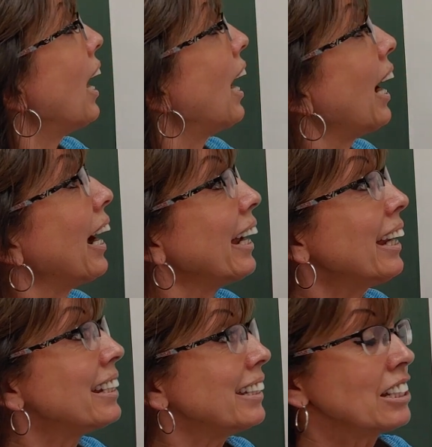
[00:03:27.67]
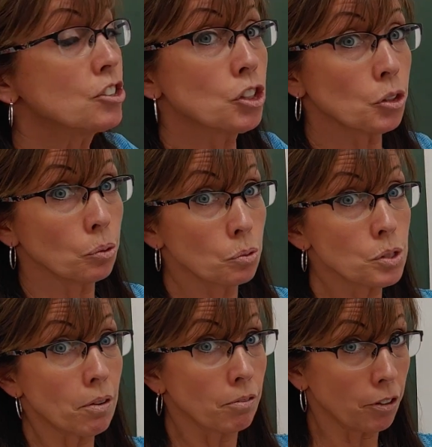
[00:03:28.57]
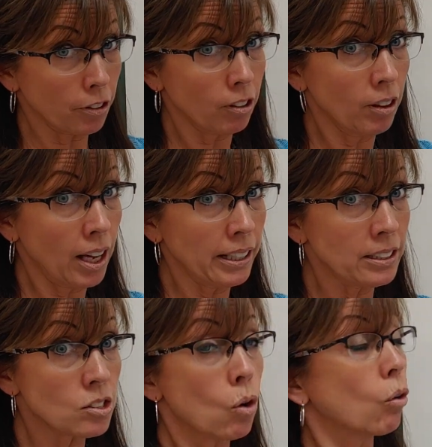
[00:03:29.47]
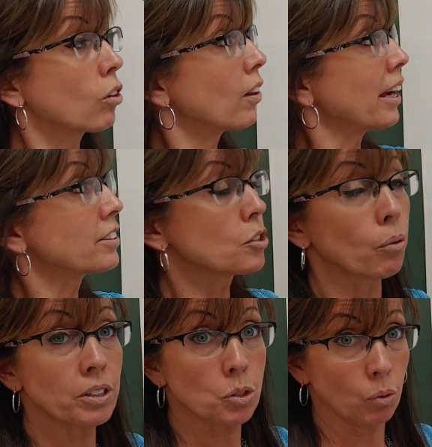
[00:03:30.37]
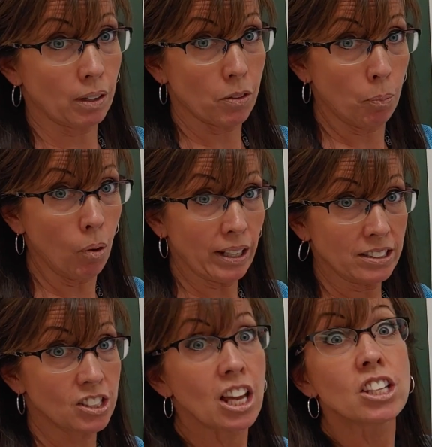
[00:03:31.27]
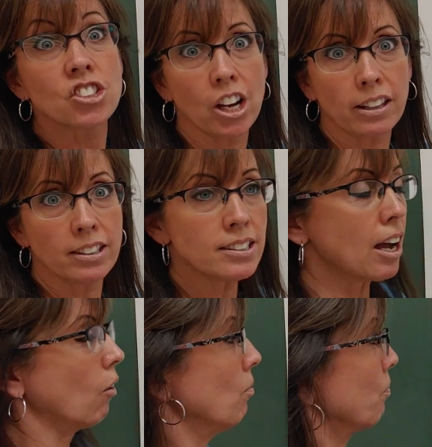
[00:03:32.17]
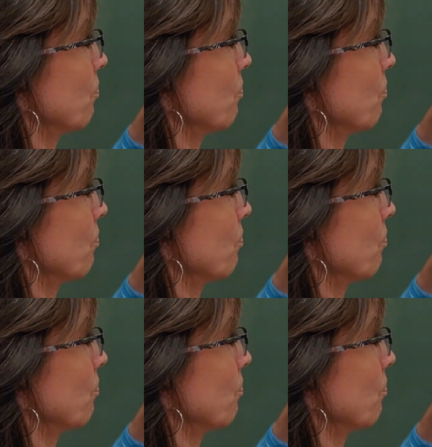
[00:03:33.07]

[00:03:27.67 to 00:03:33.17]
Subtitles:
I need to use vertical lines or lines going to one of the points. Check this out.